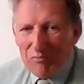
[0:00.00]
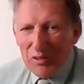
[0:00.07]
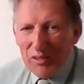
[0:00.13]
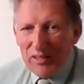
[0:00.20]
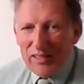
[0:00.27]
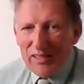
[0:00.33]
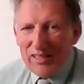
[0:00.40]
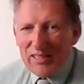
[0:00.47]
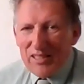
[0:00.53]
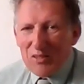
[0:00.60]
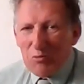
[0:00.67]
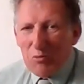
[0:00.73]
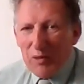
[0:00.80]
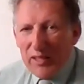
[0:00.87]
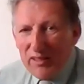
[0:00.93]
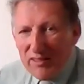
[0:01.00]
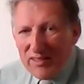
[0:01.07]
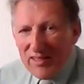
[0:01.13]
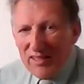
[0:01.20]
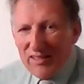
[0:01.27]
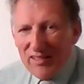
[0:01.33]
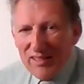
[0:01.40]
But he says, when you
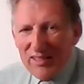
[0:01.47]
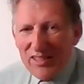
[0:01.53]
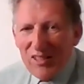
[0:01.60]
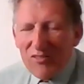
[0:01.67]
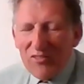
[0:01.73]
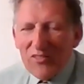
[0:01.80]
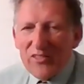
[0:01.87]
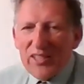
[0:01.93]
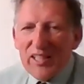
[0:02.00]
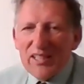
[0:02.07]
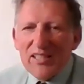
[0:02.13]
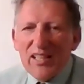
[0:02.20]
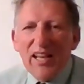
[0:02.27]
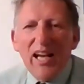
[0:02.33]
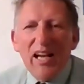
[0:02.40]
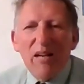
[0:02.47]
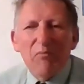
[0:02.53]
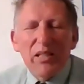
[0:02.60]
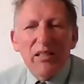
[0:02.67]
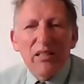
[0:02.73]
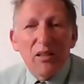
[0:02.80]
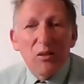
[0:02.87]
see the different things that are
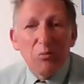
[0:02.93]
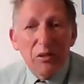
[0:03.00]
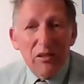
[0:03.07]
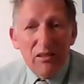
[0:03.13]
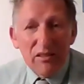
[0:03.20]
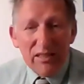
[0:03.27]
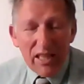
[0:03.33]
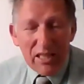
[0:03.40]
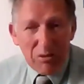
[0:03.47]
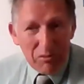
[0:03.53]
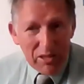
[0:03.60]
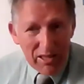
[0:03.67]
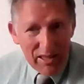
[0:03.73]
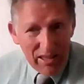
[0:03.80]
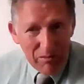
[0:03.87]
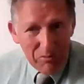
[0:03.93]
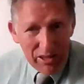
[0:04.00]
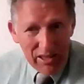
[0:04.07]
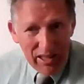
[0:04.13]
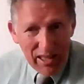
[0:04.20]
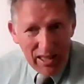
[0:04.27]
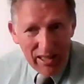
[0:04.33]
happening in our world as we see them
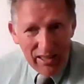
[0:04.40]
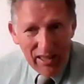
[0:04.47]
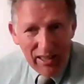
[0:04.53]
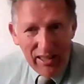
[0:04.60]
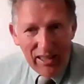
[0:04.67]
today,